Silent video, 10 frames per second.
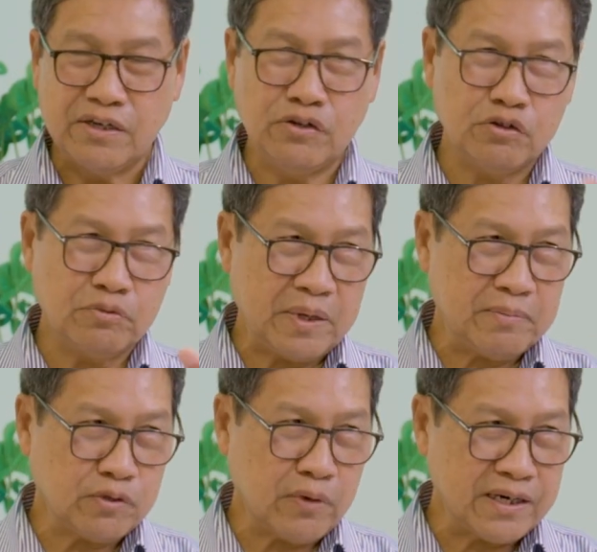You need to be
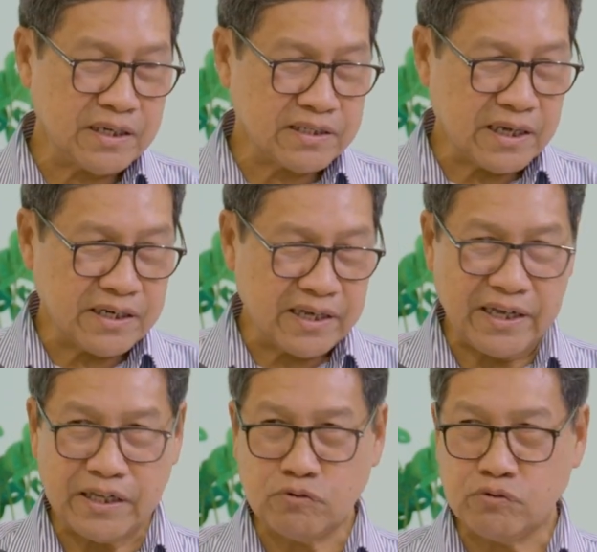able to understand the
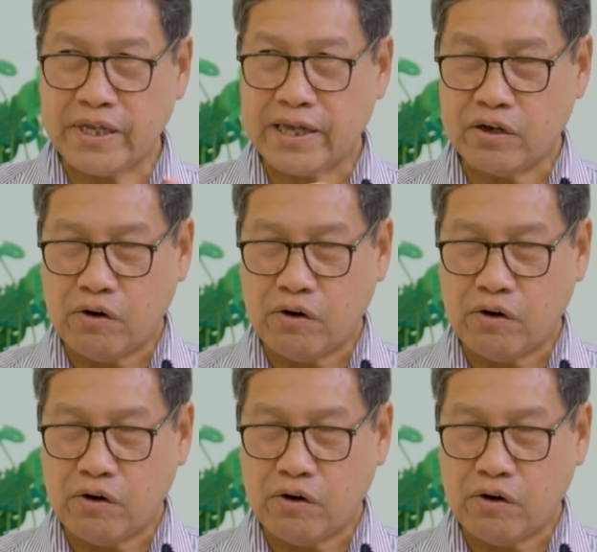A to Z